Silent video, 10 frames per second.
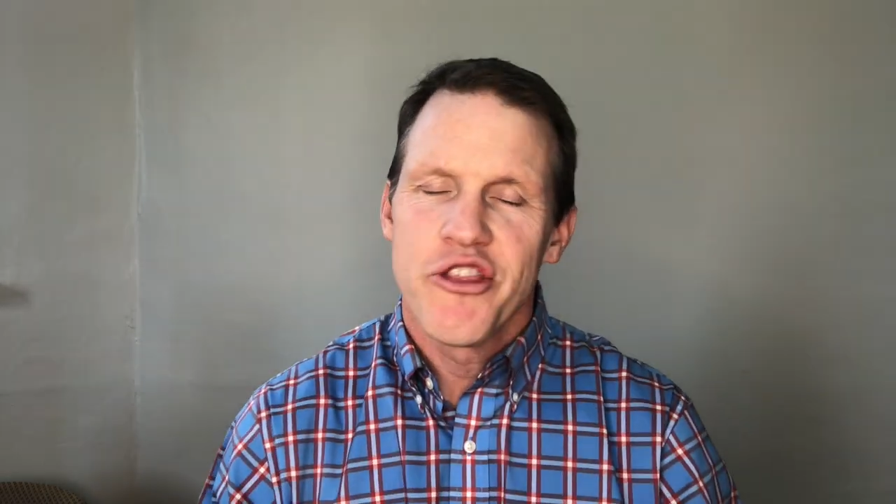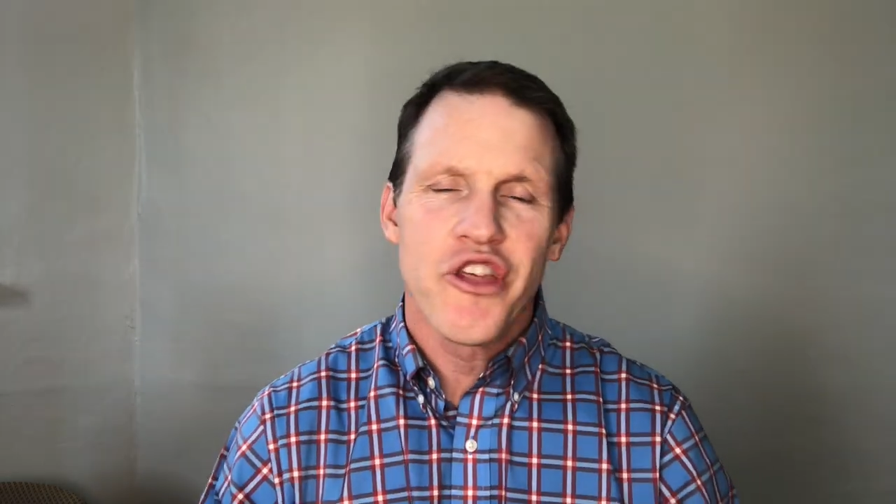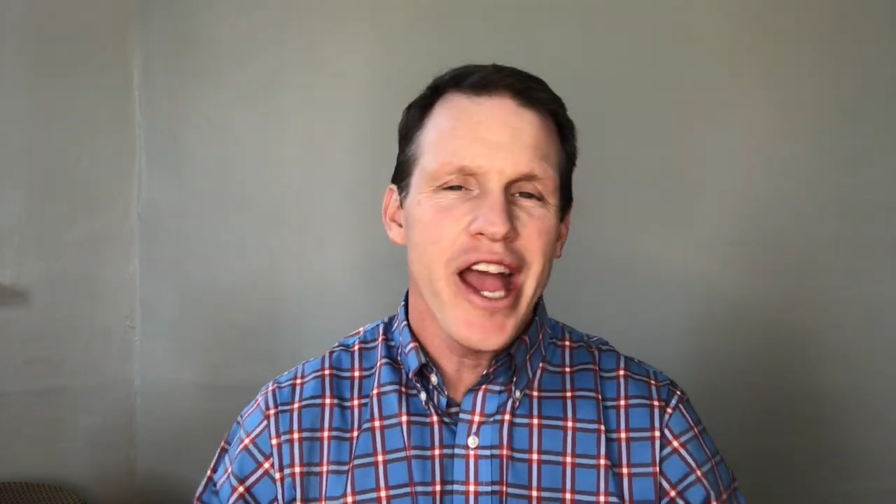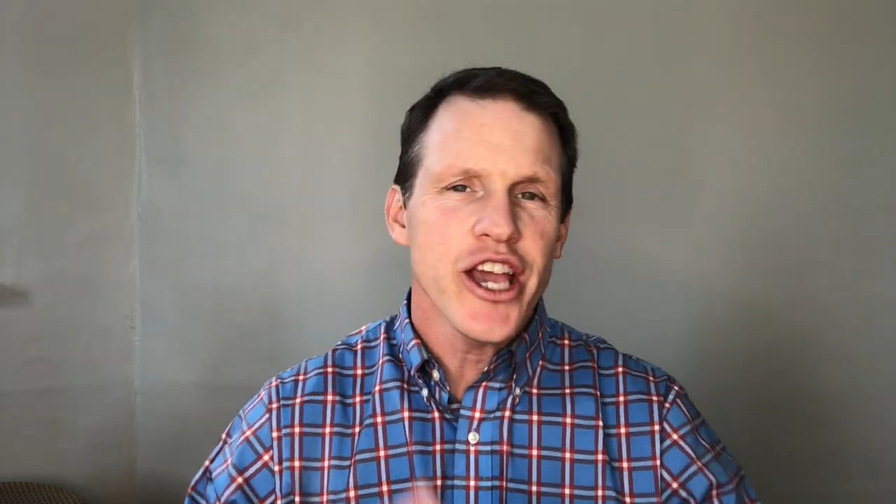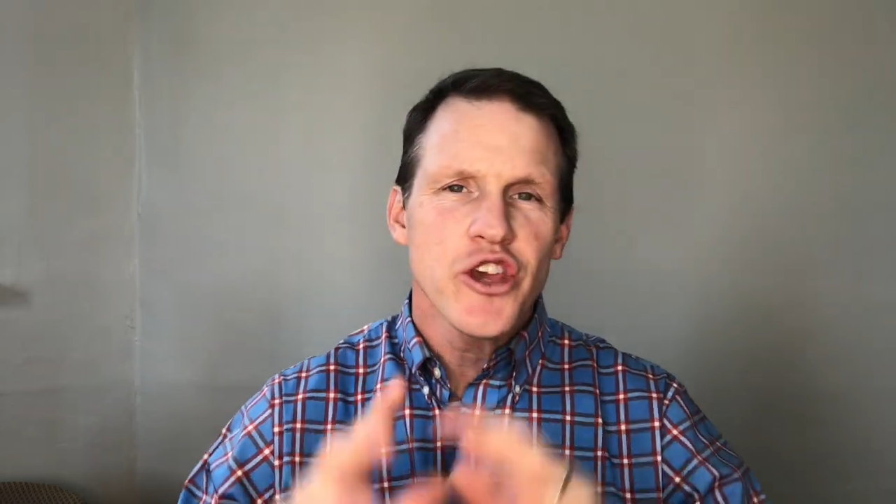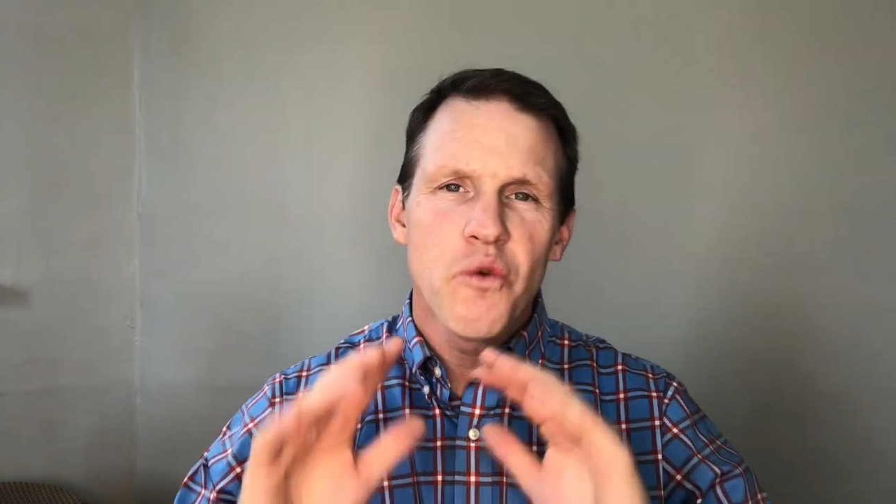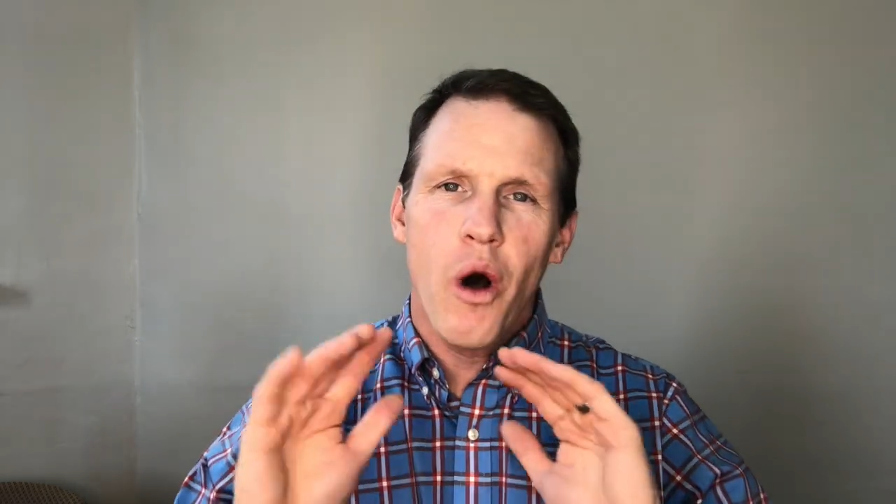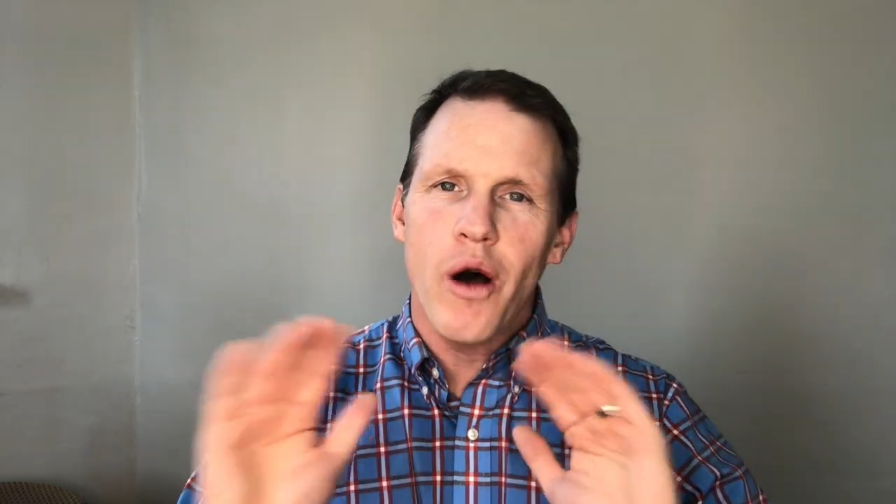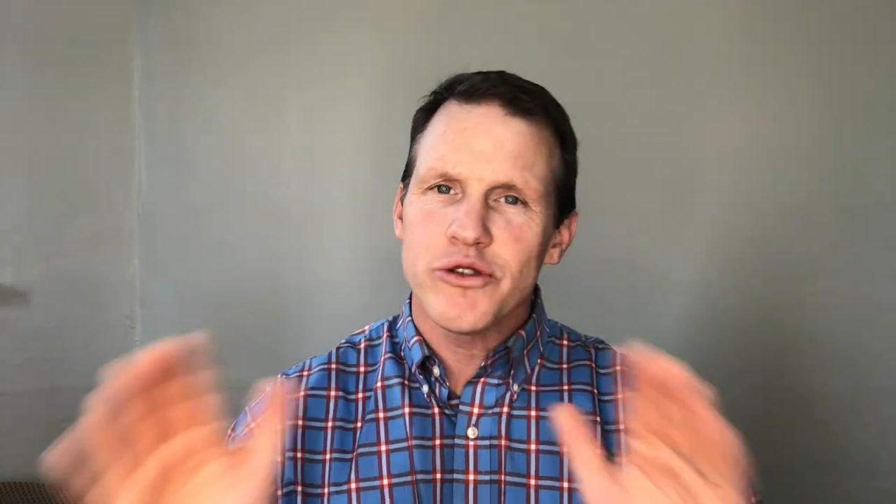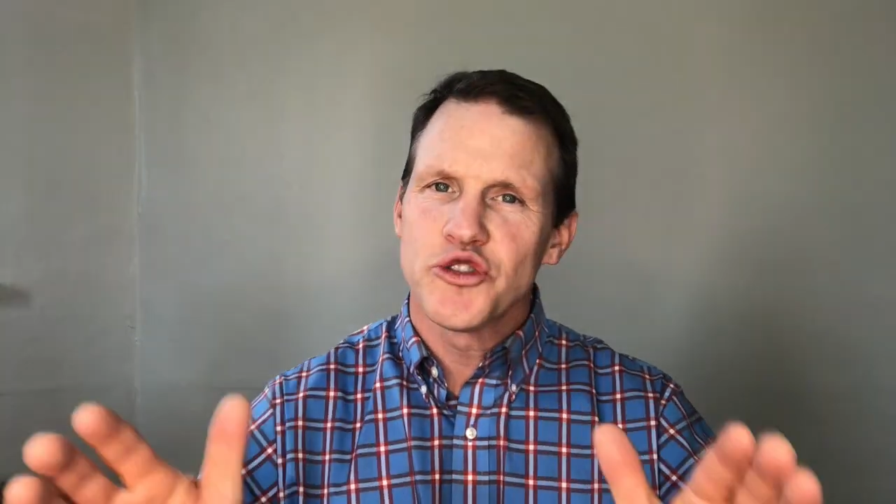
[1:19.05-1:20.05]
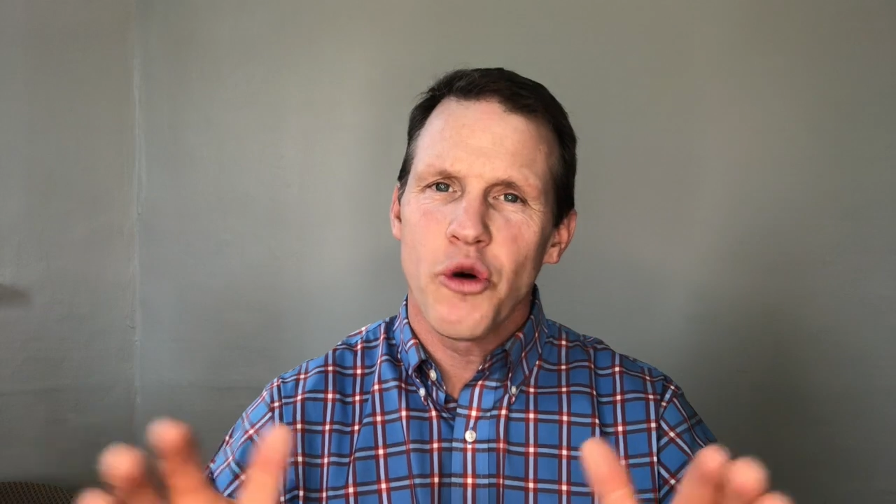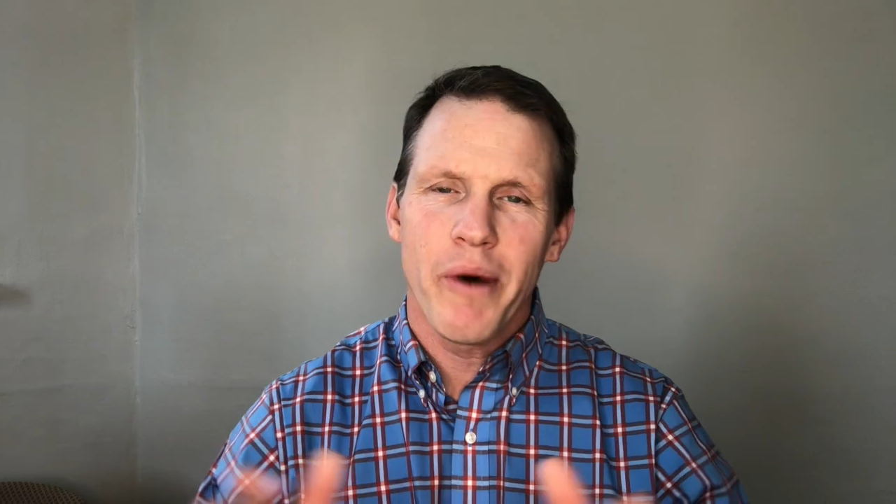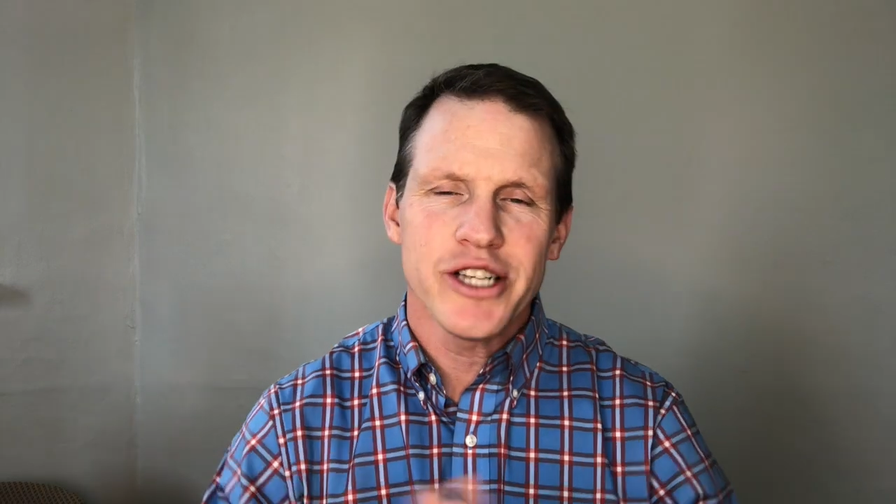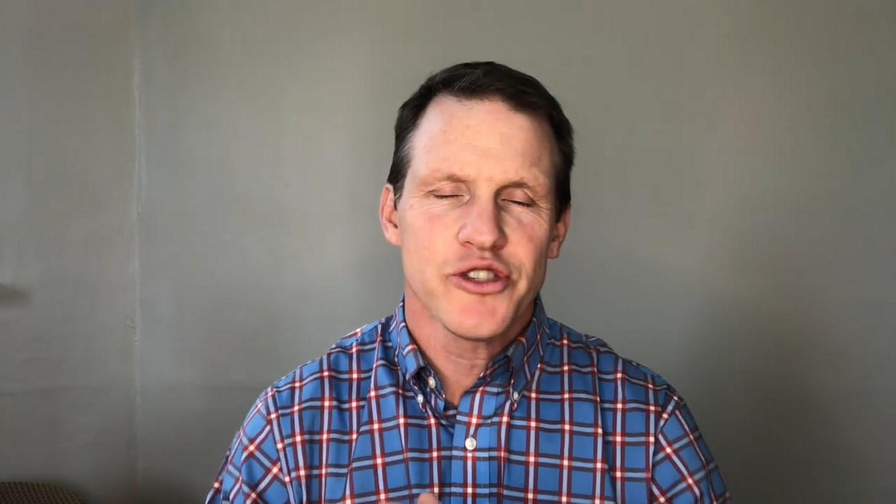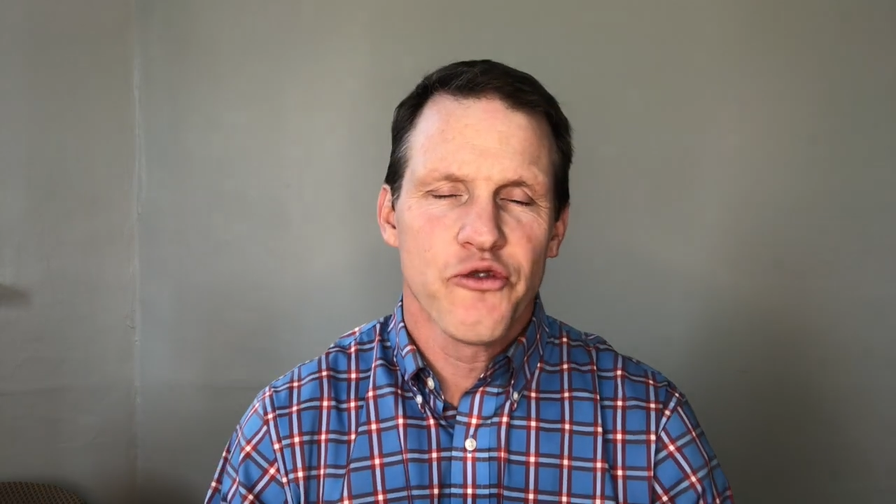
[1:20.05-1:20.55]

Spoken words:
Thank you all so much